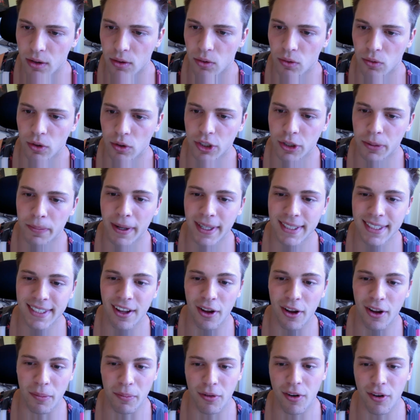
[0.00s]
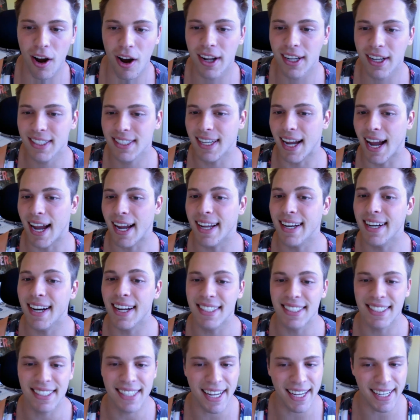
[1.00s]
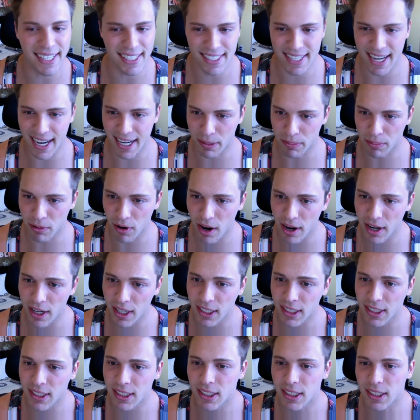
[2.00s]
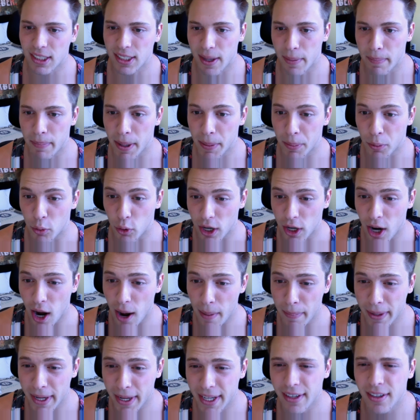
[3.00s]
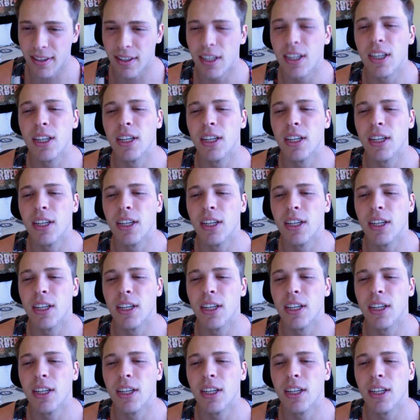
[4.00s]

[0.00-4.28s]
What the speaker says: What's your best selling product? I cannot say exact products, because then people would copy it.